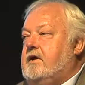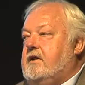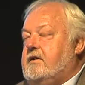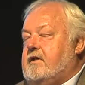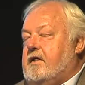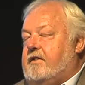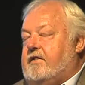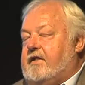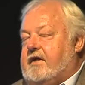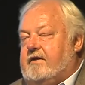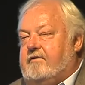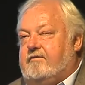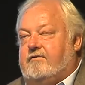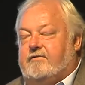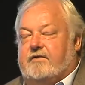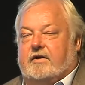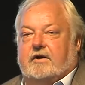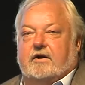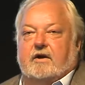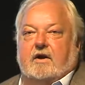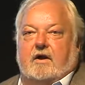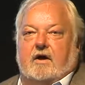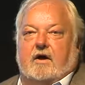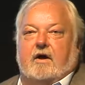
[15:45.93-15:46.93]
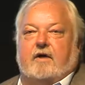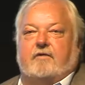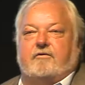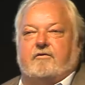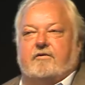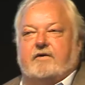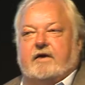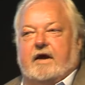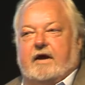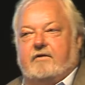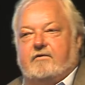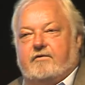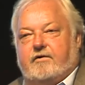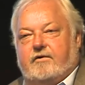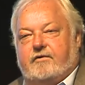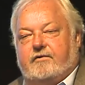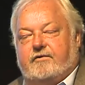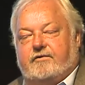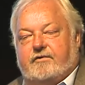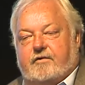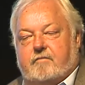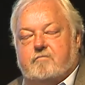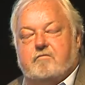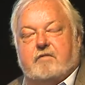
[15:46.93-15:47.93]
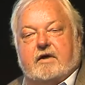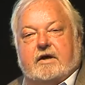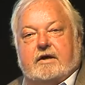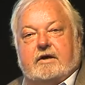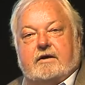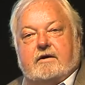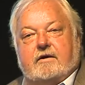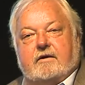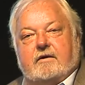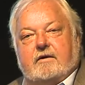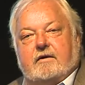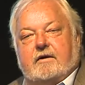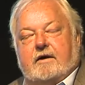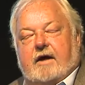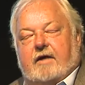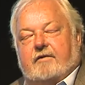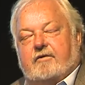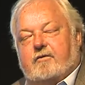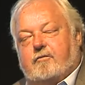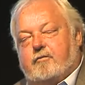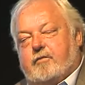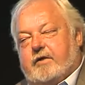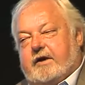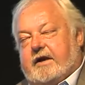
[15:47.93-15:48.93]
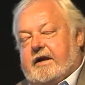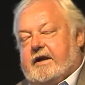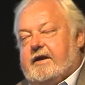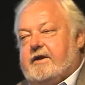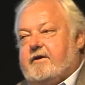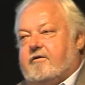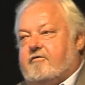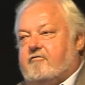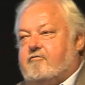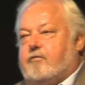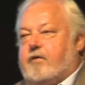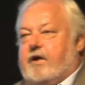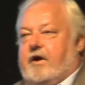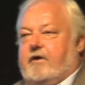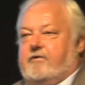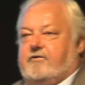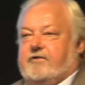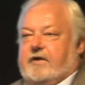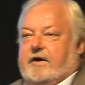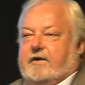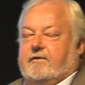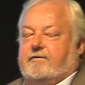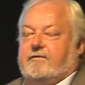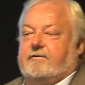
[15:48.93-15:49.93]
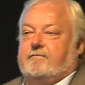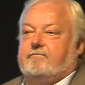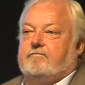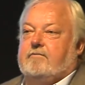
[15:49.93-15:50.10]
the things that clients can do simply at the beginning of projects